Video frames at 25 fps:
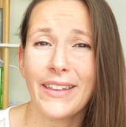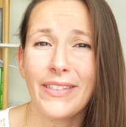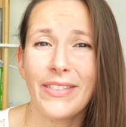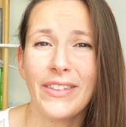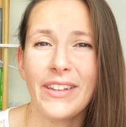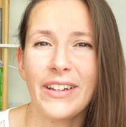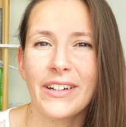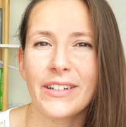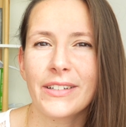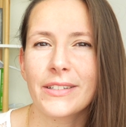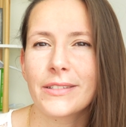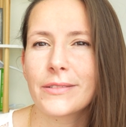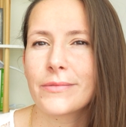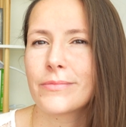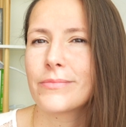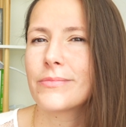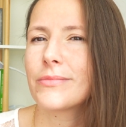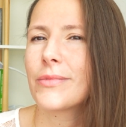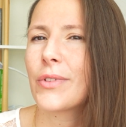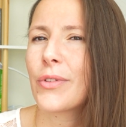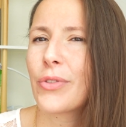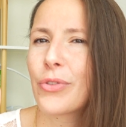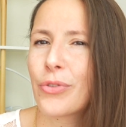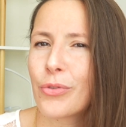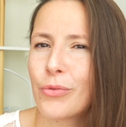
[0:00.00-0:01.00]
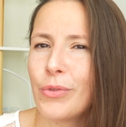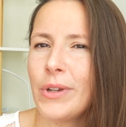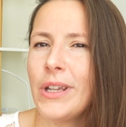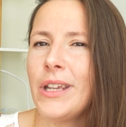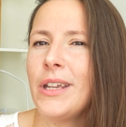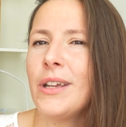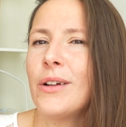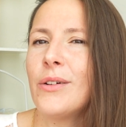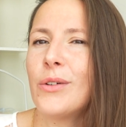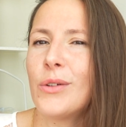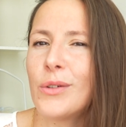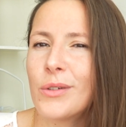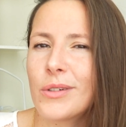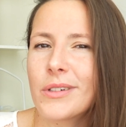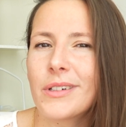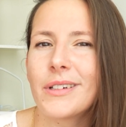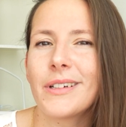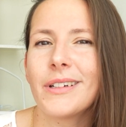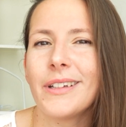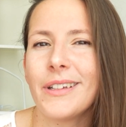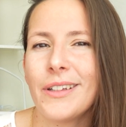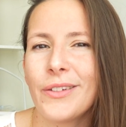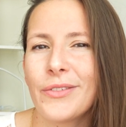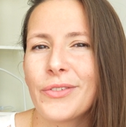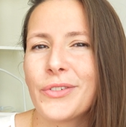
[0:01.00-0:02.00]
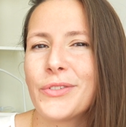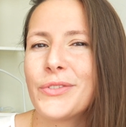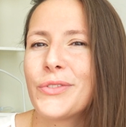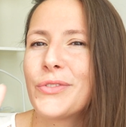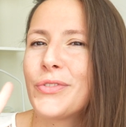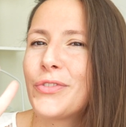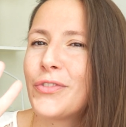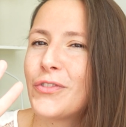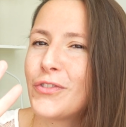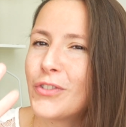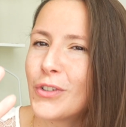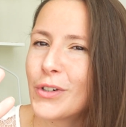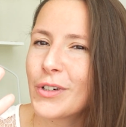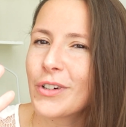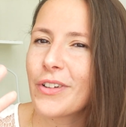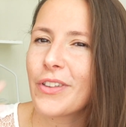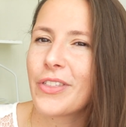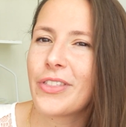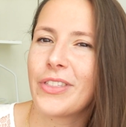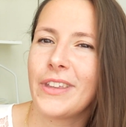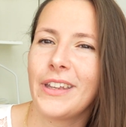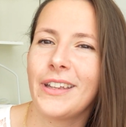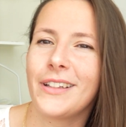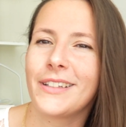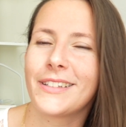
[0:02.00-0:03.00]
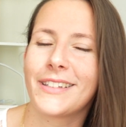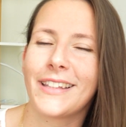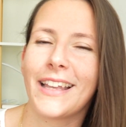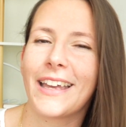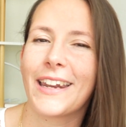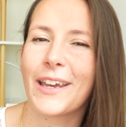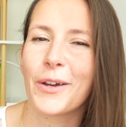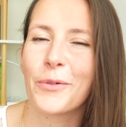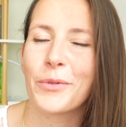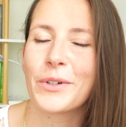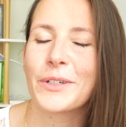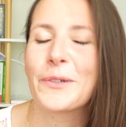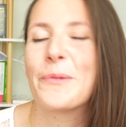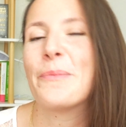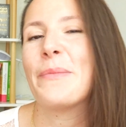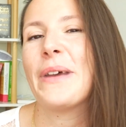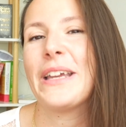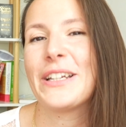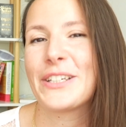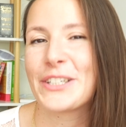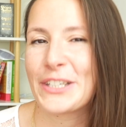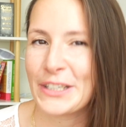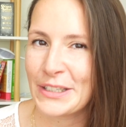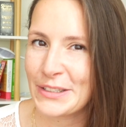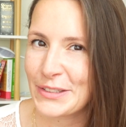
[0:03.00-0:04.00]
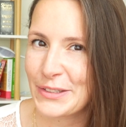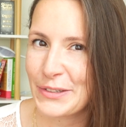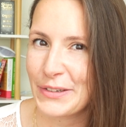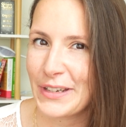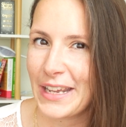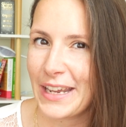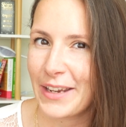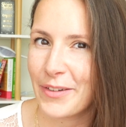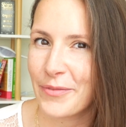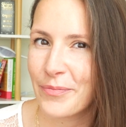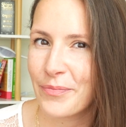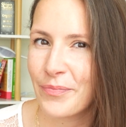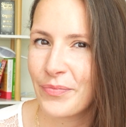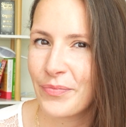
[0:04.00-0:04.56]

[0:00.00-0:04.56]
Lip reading: And there are three or even four things that I want to mention today.